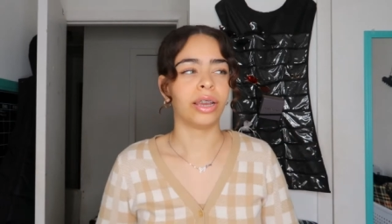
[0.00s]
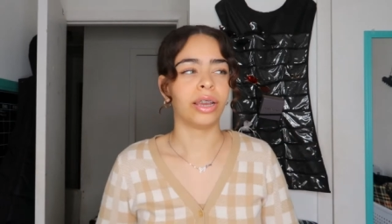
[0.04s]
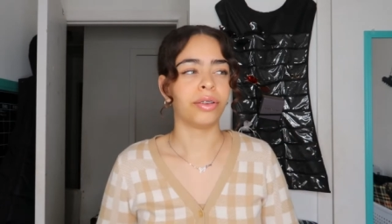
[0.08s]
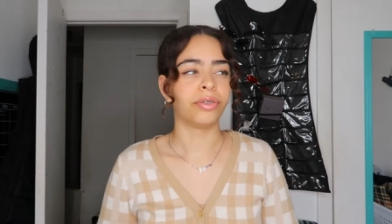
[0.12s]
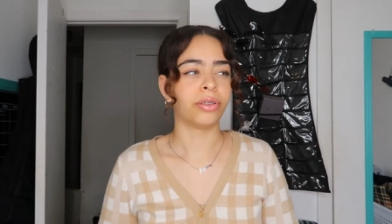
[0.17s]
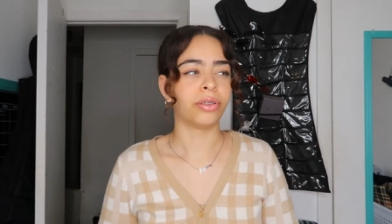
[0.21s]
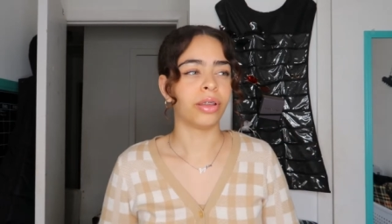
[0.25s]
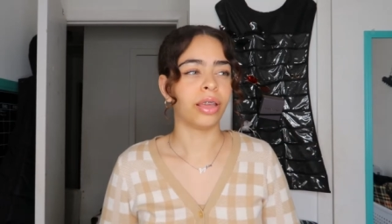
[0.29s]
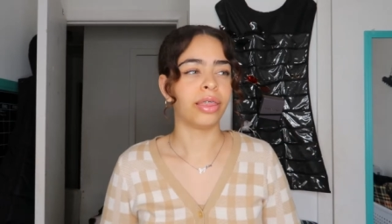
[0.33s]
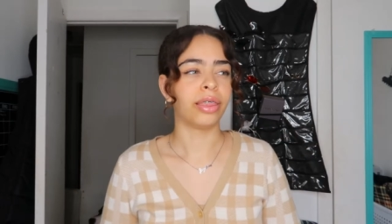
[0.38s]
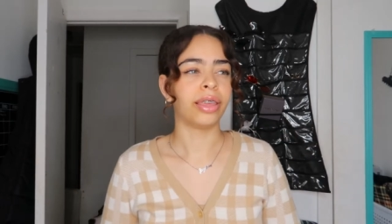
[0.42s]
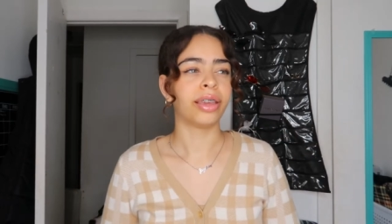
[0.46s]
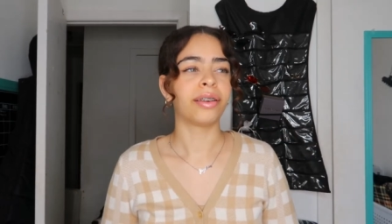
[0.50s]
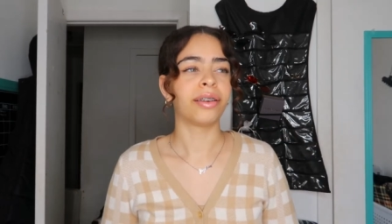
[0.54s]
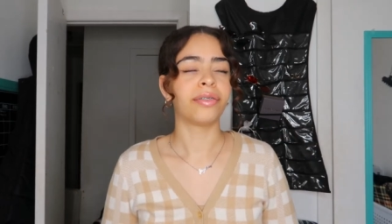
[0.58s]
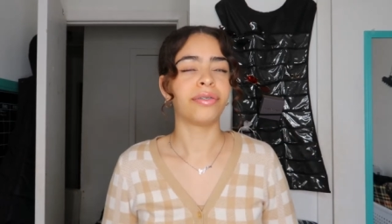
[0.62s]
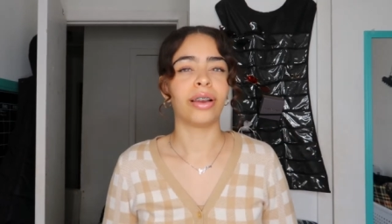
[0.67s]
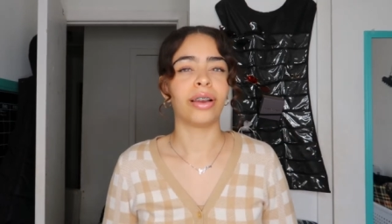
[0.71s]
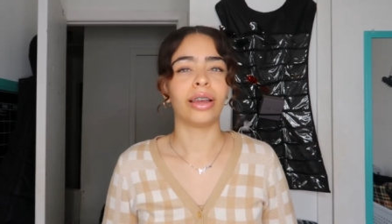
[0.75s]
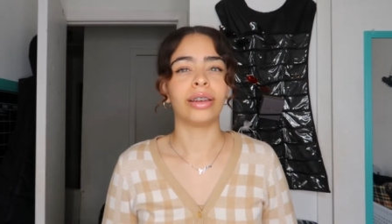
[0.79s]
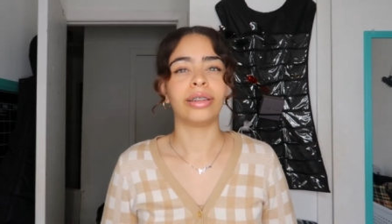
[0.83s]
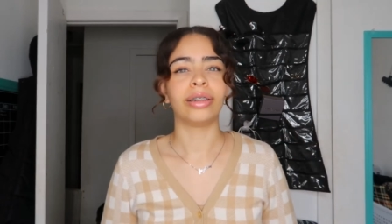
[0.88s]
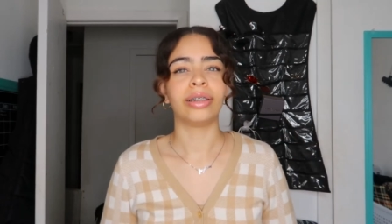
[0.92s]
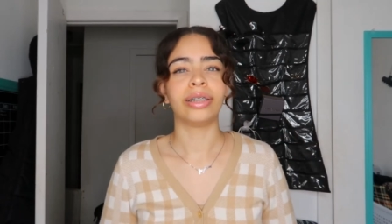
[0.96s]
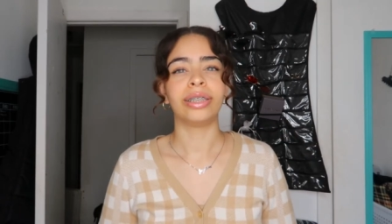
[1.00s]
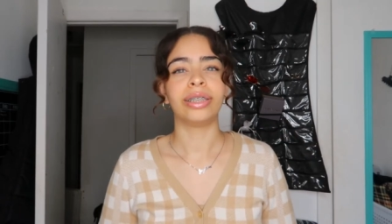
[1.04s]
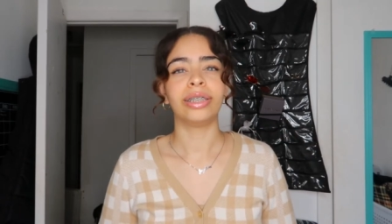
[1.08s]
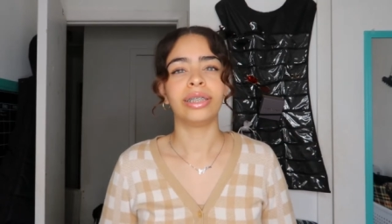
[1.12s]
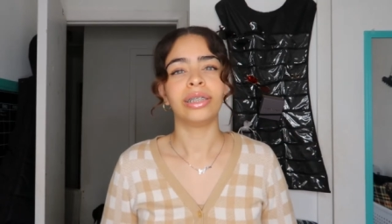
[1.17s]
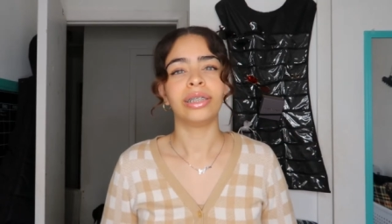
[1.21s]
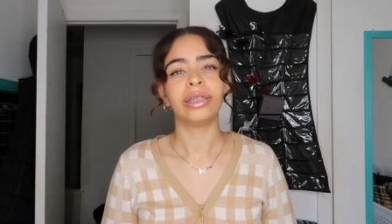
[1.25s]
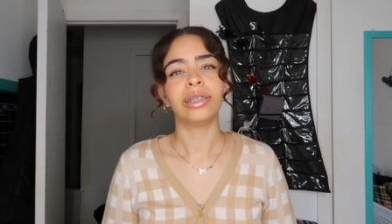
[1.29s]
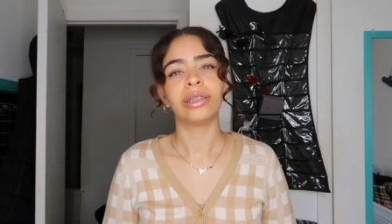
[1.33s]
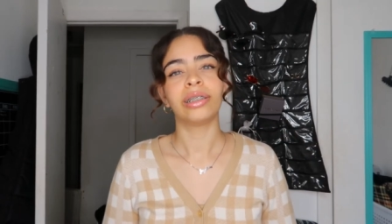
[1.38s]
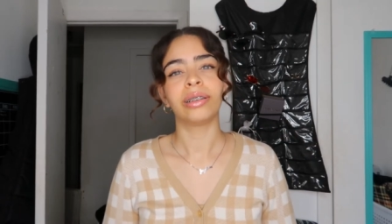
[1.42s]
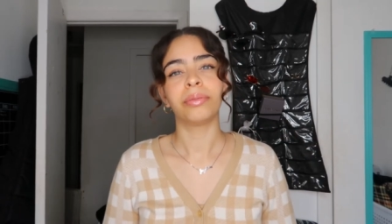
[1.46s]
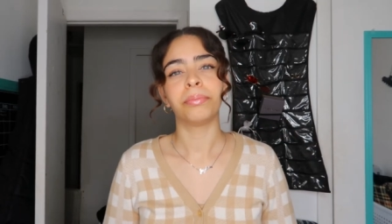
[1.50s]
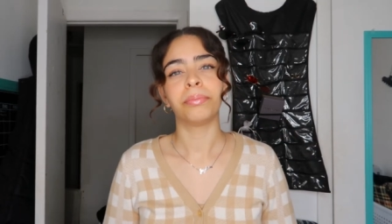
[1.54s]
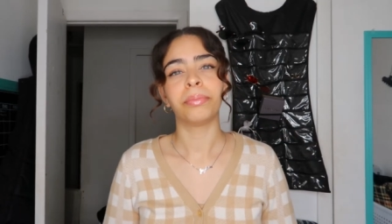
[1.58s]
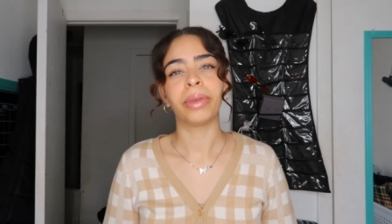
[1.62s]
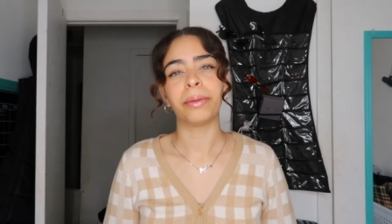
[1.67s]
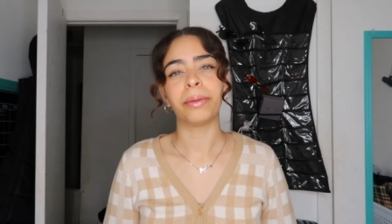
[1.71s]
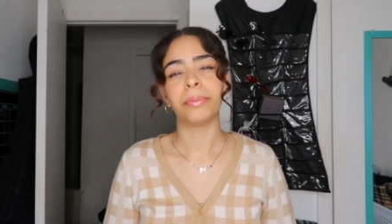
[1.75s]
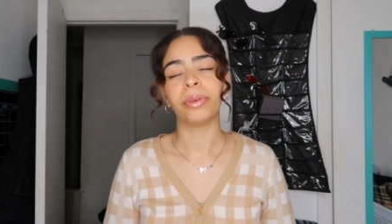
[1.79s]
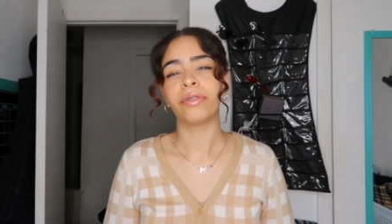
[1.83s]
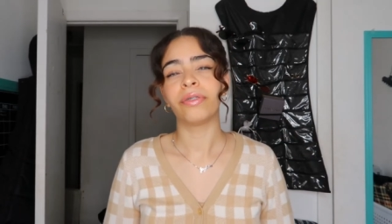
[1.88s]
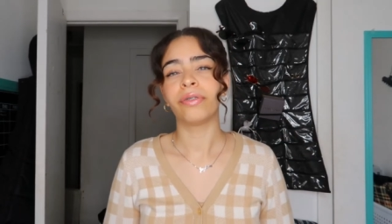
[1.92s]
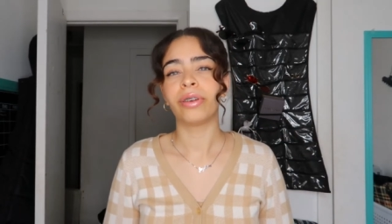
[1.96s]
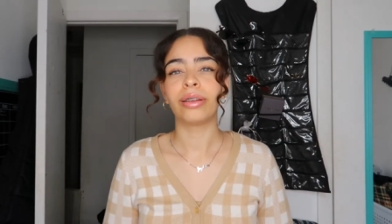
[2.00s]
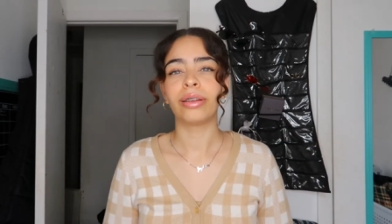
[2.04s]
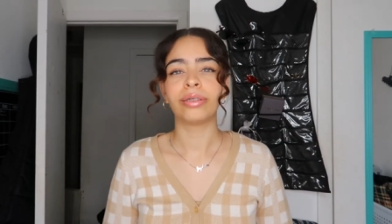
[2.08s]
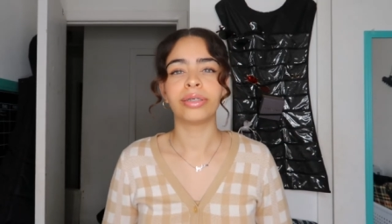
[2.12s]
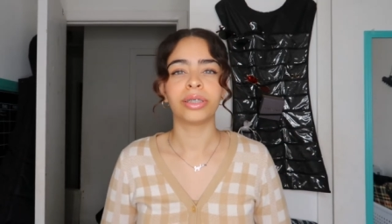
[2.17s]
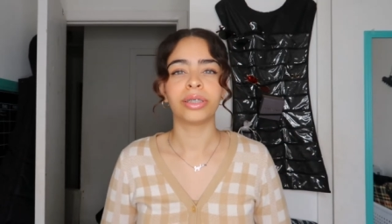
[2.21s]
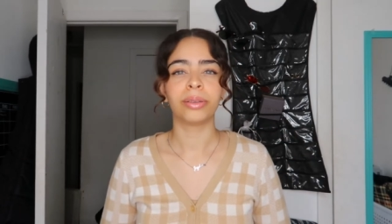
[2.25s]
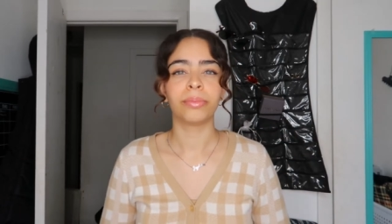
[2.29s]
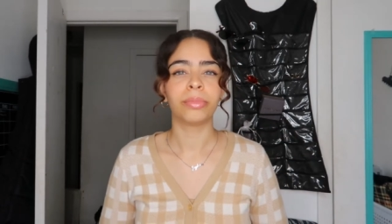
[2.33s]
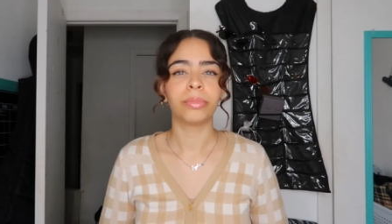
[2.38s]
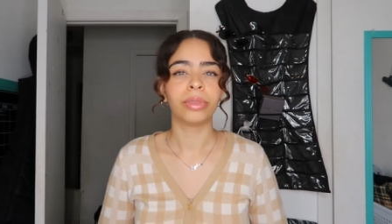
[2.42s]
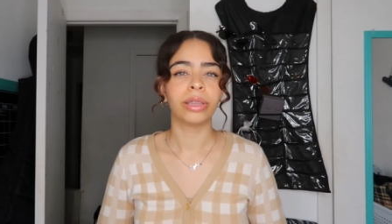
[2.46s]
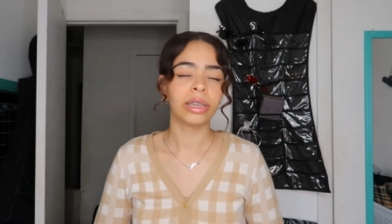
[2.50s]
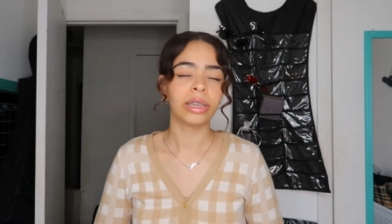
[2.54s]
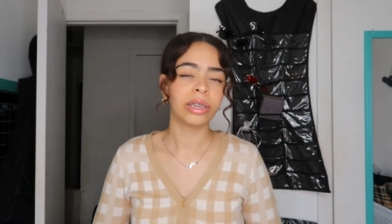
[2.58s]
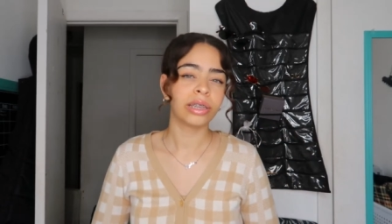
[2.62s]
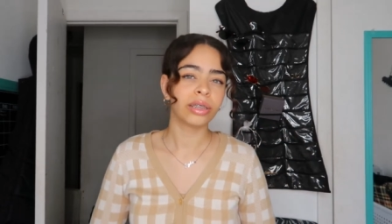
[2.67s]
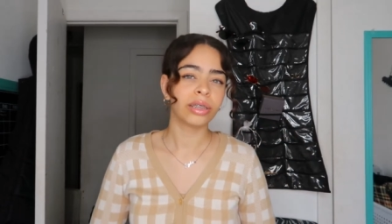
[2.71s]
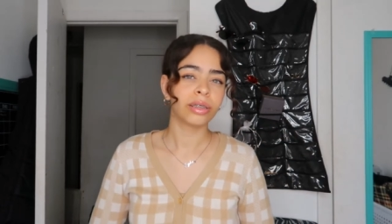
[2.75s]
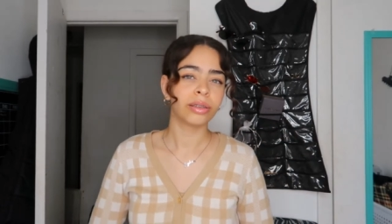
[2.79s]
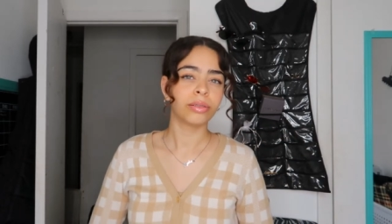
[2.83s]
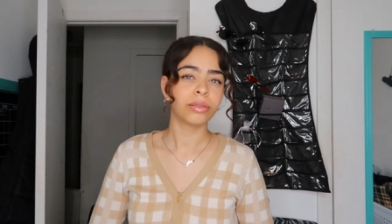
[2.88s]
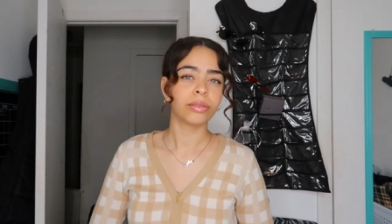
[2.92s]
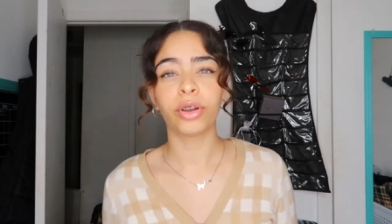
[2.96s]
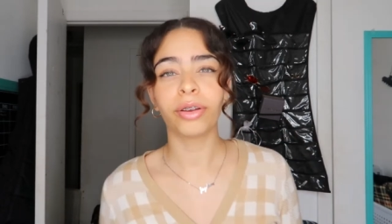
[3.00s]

I, I think I finally maybe found something.